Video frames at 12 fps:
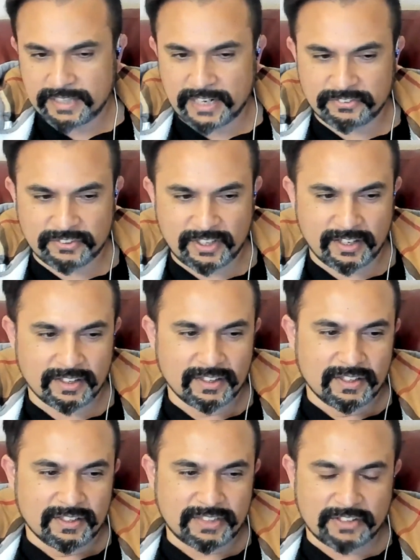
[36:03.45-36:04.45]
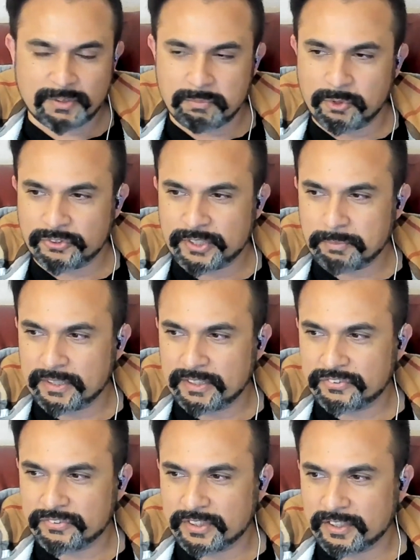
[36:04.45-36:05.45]
That's the most typical
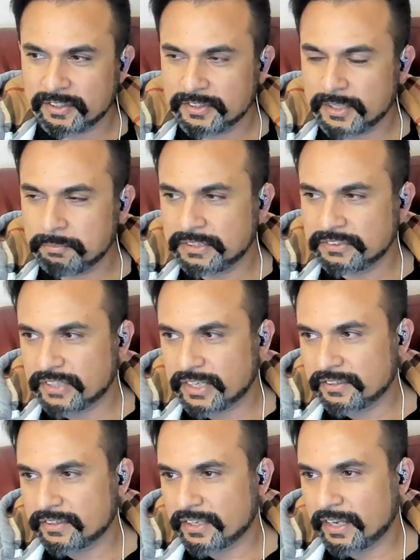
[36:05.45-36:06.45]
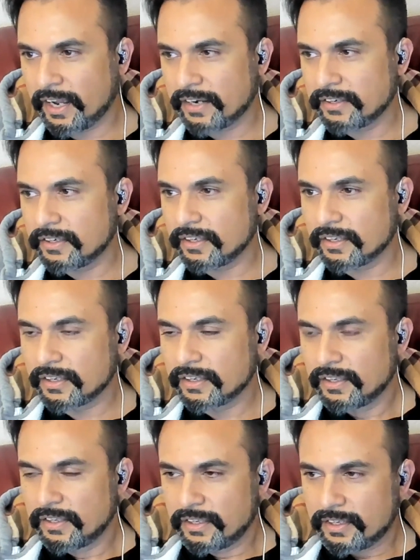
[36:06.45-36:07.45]
image, right? And
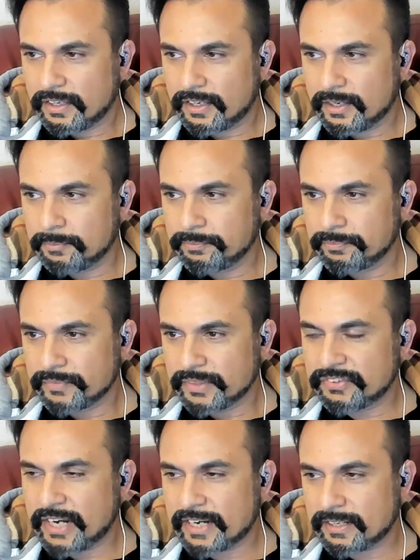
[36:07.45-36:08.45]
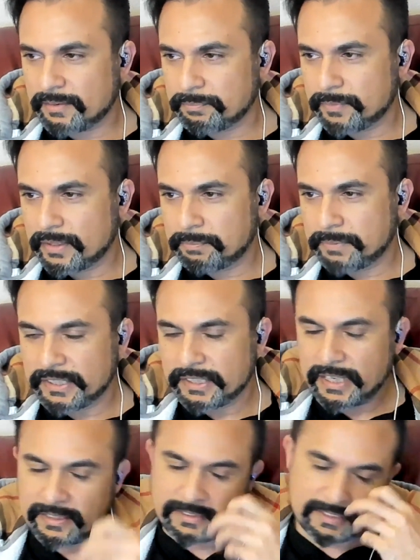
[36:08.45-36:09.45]
it's not a pretty
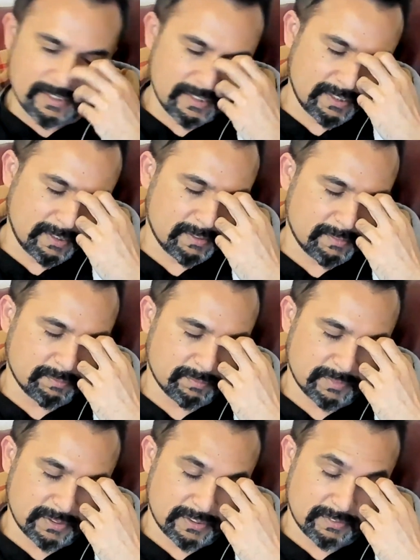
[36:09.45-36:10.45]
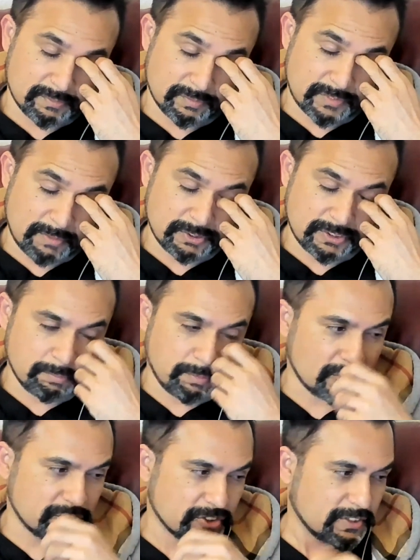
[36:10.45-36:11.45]
healthy, I would say,
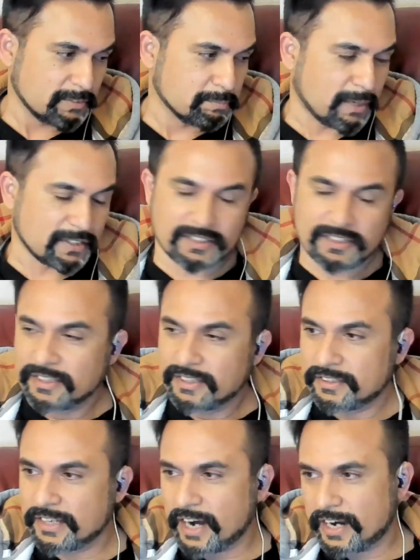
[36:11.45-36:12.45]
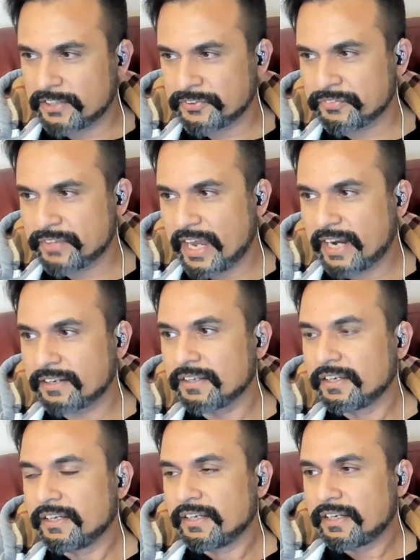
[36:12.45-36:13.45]
posture. But regardless of that,
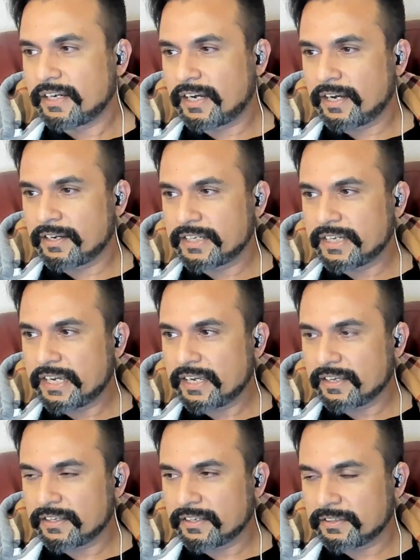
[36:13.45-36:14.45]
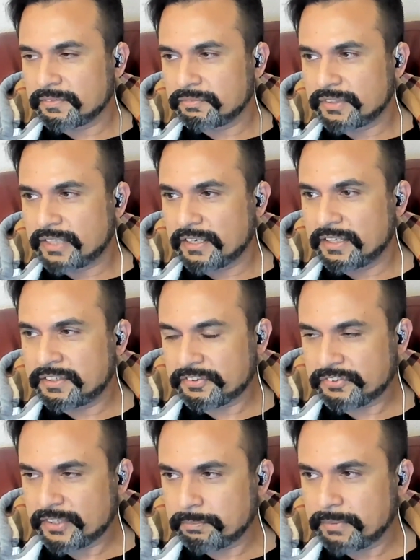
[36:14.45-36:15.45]
uh, the
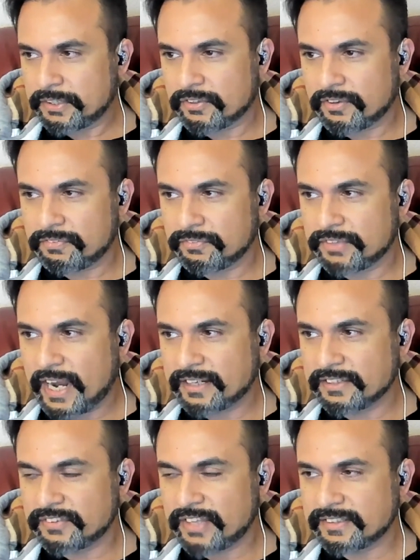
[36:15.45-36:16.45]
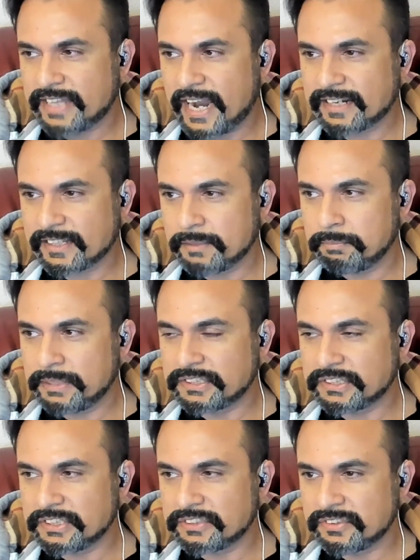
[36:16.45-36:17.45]
interesting bit of that is that that
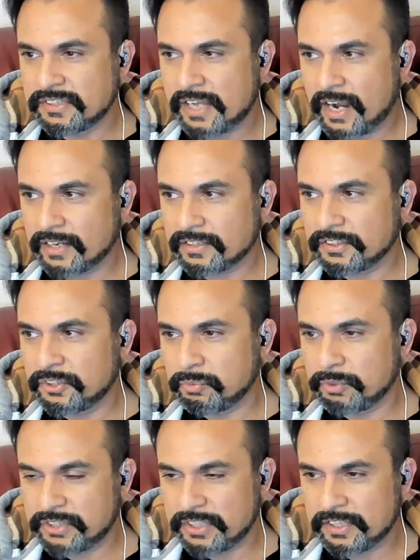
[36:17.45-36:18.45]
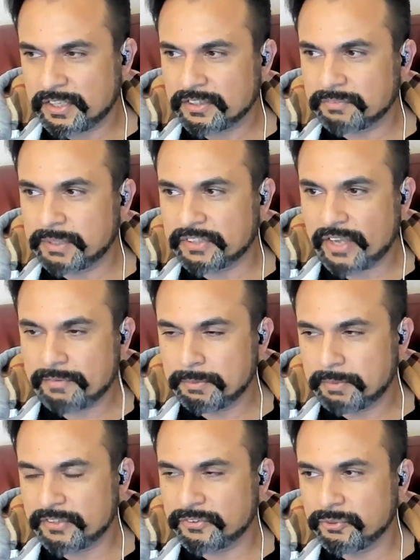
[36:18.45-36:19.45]
image is not, we think because
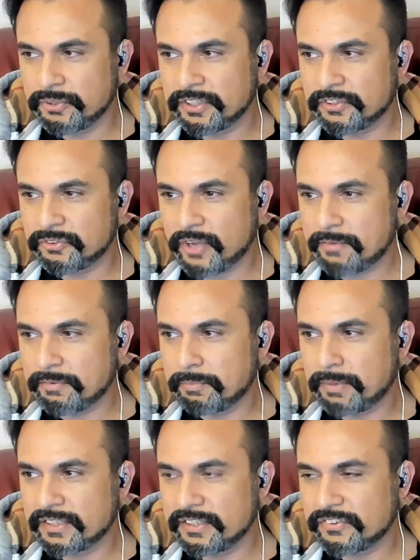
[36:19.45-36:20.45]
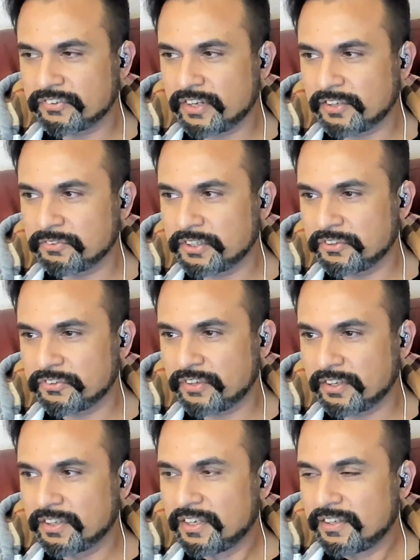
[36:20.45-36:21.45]
everybody's doing it, so everybody is kind of thinking
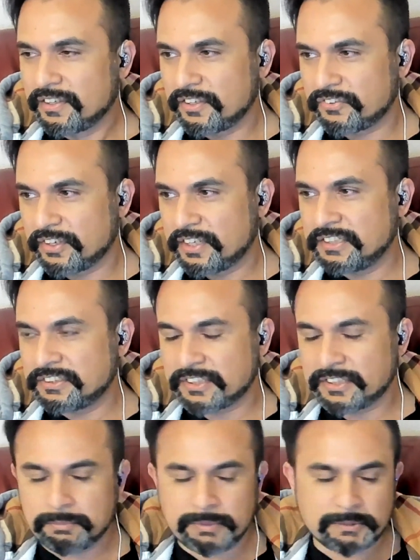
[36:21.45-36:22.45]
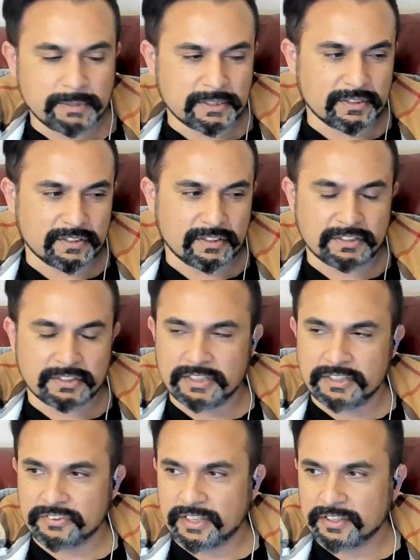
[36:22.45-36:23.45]
it's an ancient image, but
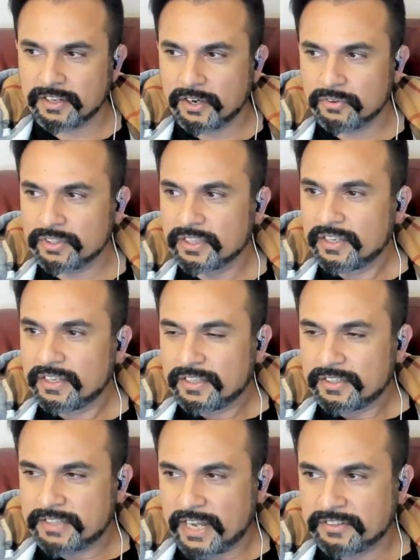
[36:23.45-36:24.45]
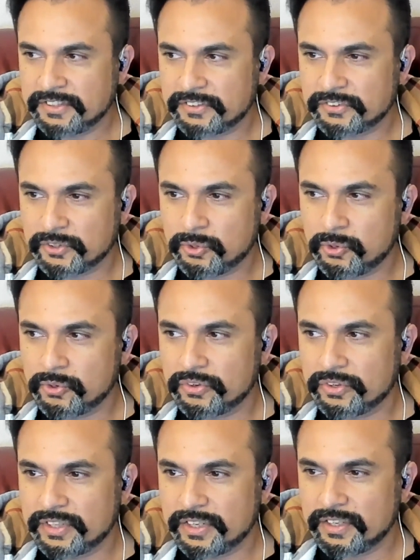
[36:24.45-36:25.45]
literally it's like around 10 years
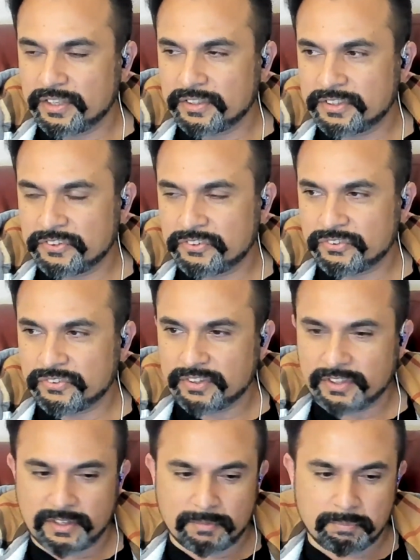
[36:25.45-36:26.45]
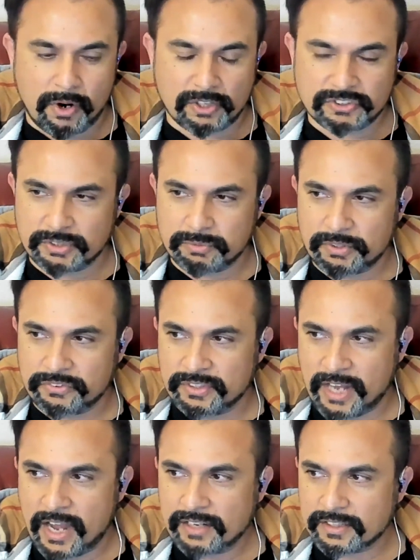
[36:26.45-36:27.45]
ago, this posture was
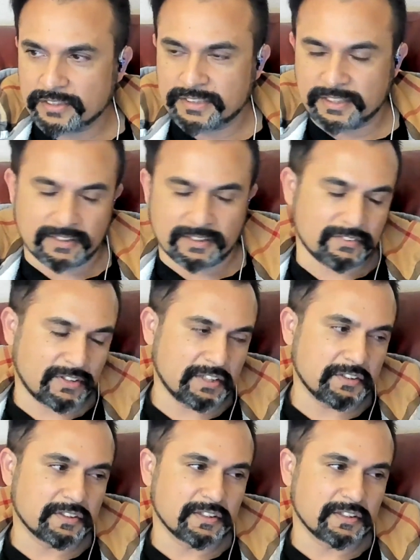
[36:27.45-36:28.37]
not a thing, right?